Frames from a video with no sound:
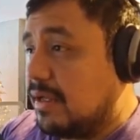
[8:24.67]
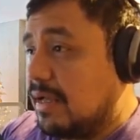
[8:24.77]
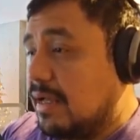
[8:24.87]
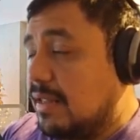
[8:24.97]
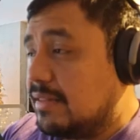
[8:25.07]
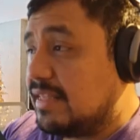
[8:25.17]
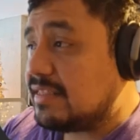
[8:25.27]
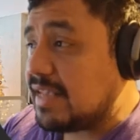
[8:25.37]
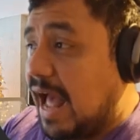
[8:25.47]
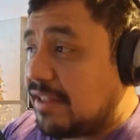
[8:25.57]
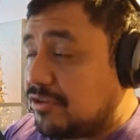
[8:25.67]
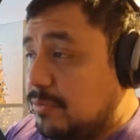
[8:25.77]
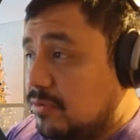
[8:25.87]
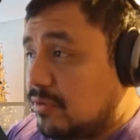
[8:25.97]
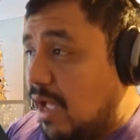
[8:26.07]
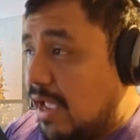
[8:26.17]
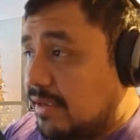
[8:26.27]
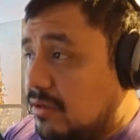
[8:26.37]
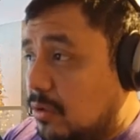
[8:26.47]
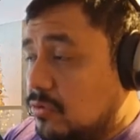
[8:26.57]
This attribute, eye
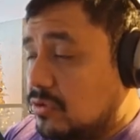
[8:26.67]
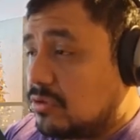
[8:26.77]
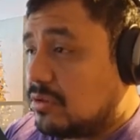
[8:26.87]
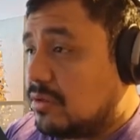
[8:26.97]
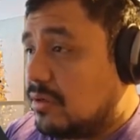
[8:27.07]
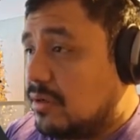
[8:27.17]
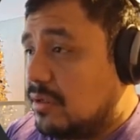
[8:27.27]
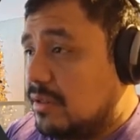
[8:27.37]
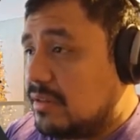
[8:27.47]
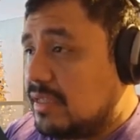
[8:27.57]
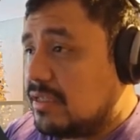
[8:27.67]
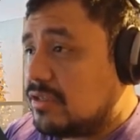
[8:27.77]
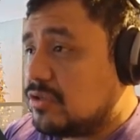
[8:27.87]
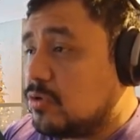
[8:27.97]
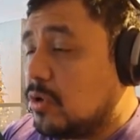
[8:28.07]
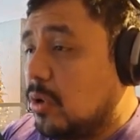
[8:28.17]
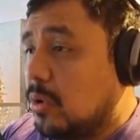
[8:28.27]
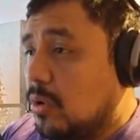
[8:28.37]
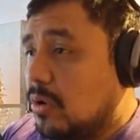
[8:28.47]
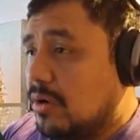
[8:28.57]
closed, needs to go
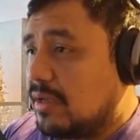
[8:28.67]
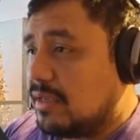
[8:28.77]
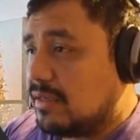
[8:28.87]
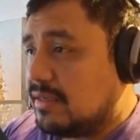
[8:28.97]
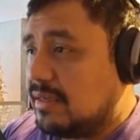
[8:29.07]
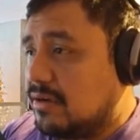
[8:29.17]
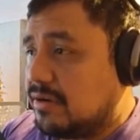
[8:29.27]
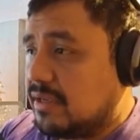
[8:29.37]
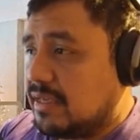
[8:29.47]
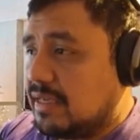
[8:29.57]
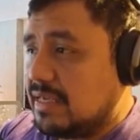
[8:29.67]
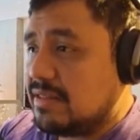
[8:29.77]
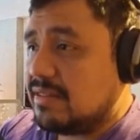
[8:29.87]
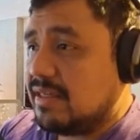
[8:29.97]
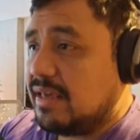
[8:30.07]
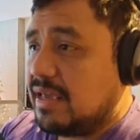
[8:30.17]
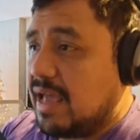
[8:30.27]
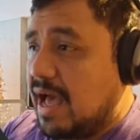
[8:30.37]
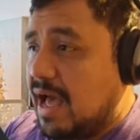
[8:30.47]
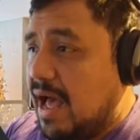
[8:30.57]
here in the
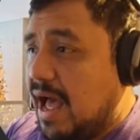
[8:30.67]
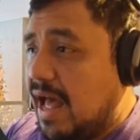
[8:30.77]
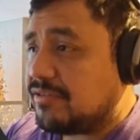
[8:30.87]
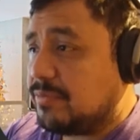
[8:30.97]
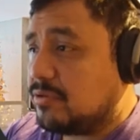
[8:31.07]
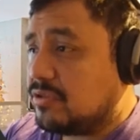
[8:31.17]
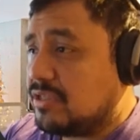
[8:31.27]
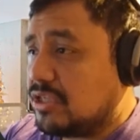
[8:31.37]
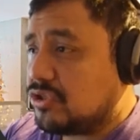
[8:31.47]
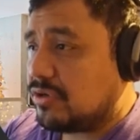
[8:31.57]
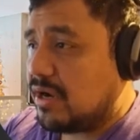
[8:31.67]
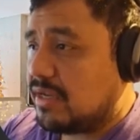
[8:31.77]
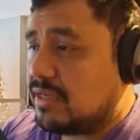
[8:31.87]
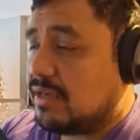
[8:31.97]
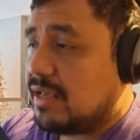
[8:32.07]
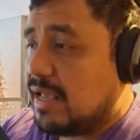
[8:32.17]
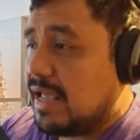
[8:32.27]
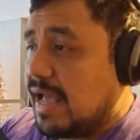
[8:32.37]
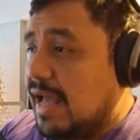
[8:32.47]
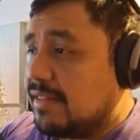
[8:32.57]
attributes dictionary.
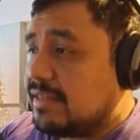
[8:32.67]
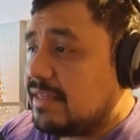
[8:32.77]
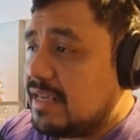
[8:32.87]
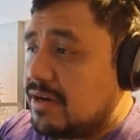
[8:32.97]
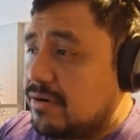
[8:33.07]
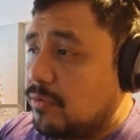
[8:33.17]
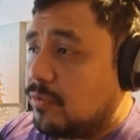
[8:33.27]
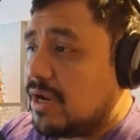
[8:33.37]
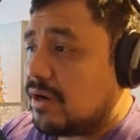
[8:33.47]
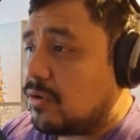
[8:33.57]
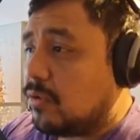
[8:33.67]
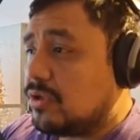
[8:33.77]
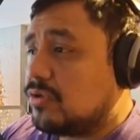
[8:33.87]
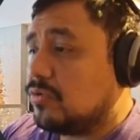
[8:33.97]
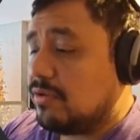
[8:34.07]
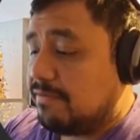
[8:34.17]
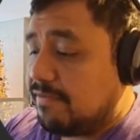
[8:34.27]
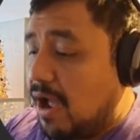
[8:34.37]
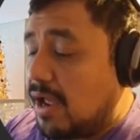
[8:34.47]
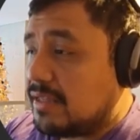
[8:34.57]
And here we are going to
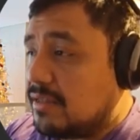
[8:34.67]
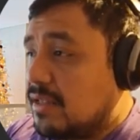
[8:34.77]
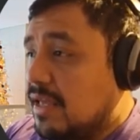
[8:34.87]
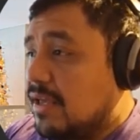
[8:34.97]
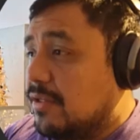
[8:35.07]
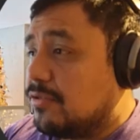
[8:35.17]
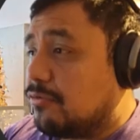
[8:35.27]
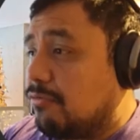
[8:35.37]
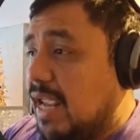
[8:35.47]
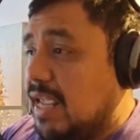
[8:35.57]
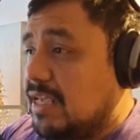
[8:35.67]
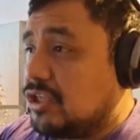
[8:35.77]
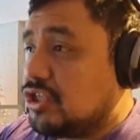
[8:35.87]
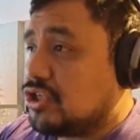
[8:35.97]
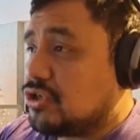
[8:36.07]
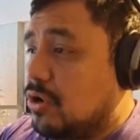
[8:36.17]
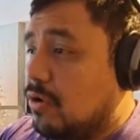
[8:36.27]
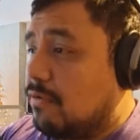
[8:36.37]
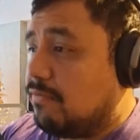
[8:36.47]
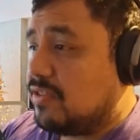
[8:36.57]
define the range
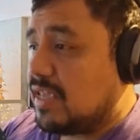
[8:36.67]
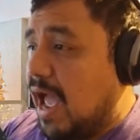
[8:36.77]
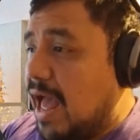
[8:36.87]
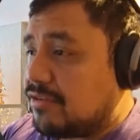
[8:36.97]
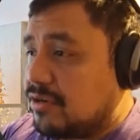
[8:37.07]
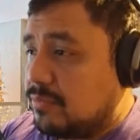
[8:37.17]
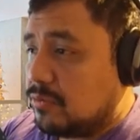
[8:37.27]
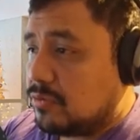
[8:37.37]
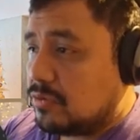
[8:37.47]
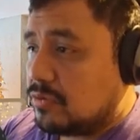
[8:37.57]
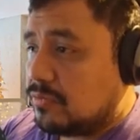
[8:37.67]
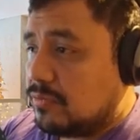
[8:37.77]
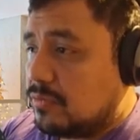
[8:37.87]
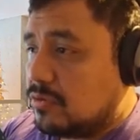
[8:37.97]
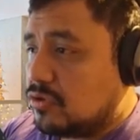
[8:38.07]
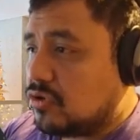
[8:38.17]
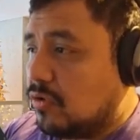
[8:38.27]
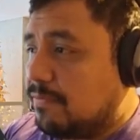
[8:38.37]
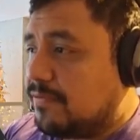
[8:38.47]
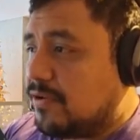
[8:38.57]
of the attributes. So
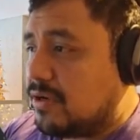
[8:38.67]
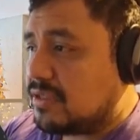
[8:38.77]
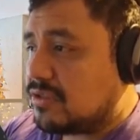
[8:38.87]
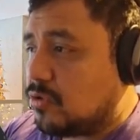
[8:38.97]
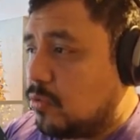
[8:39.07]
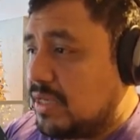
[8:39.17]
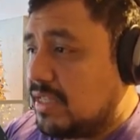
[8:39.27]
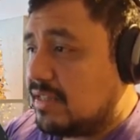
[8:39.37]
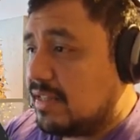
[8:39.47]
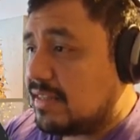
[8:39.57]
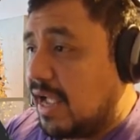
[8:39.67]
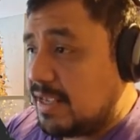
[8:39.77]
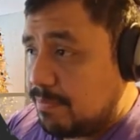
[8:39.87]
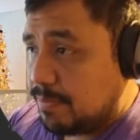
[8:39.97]
first we need the type,